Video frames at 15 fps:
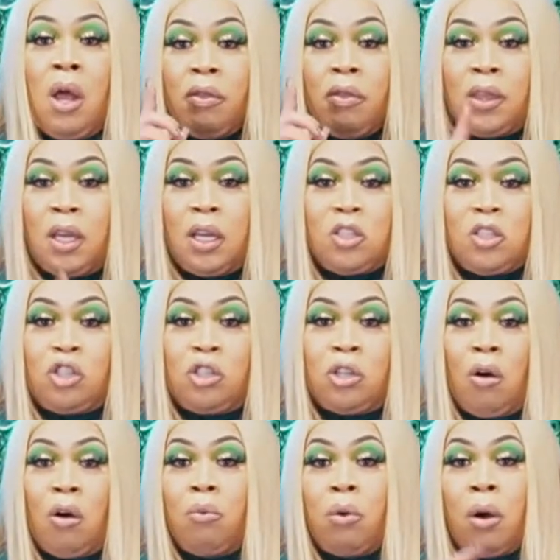This
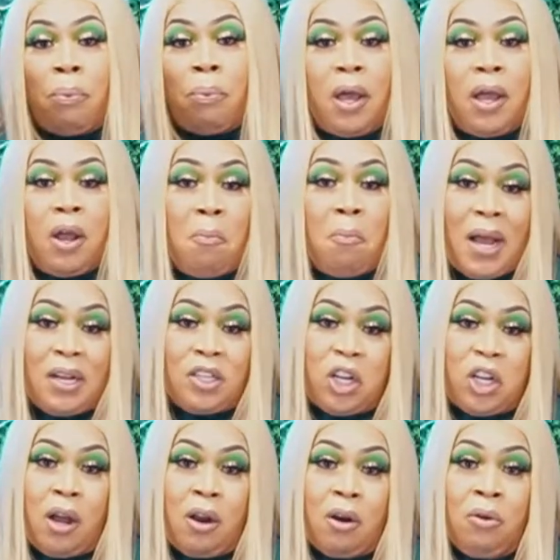show will play on my
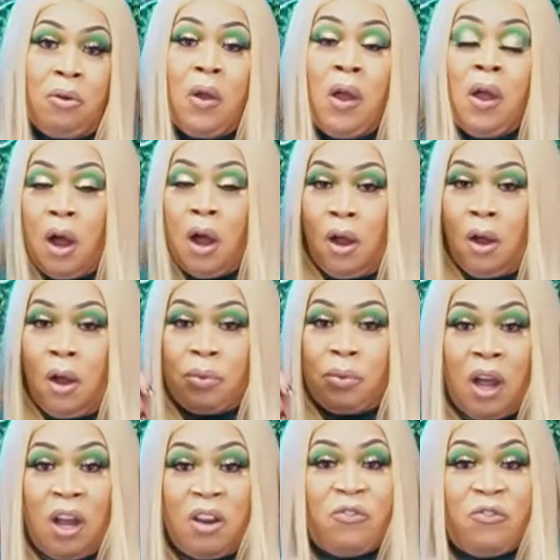channel,
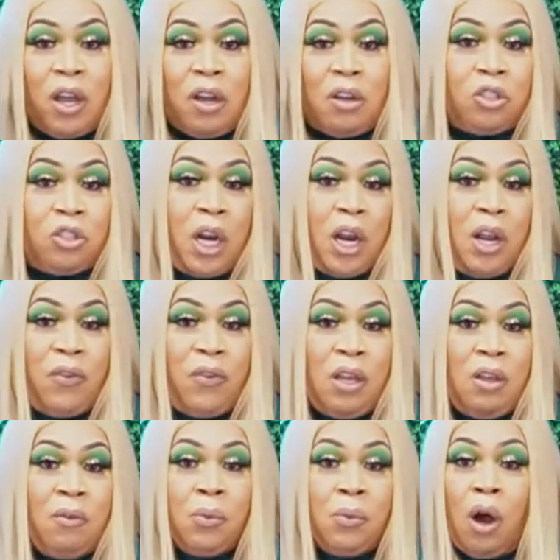Unveiled
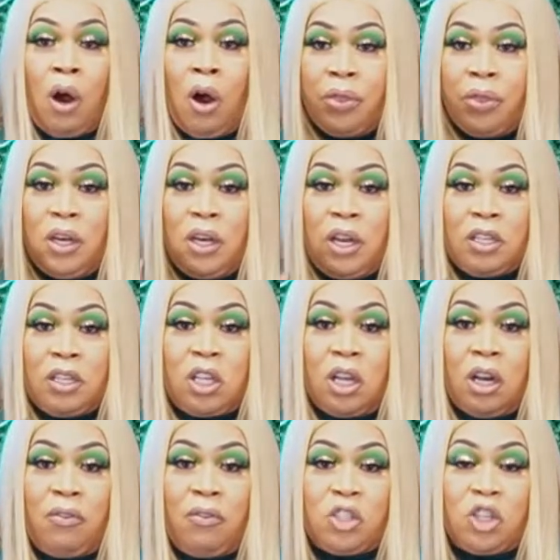TV, on the Lit
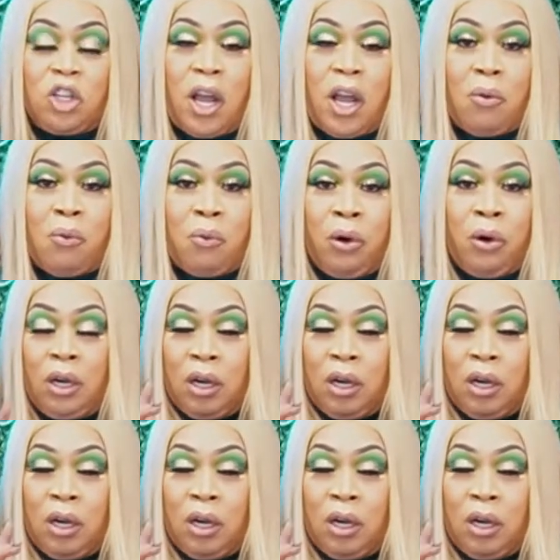Television Network.